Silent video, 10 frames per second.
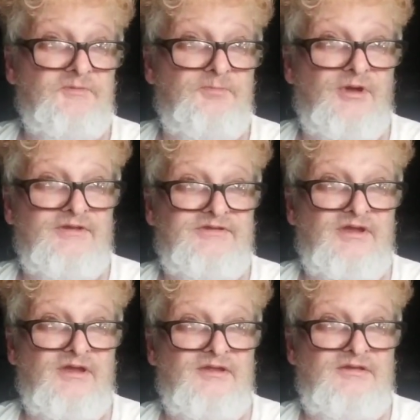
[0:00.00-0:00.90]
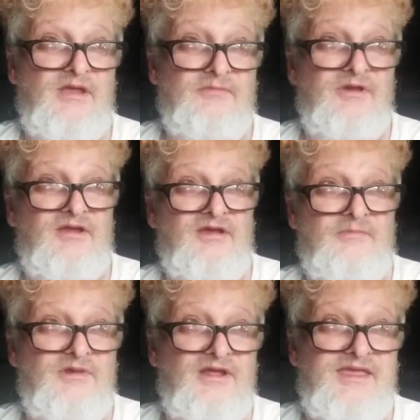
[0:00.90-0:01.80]
But I'm
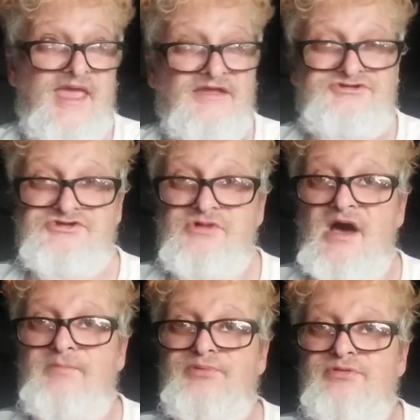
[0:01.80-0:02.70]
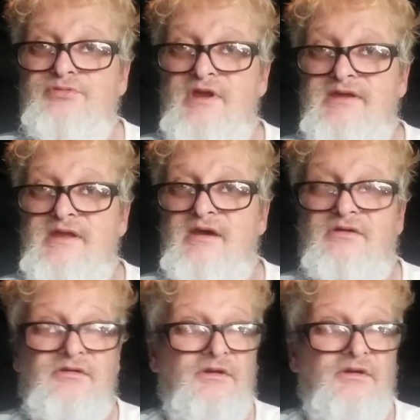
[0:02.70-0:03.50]
gonna catch you up right now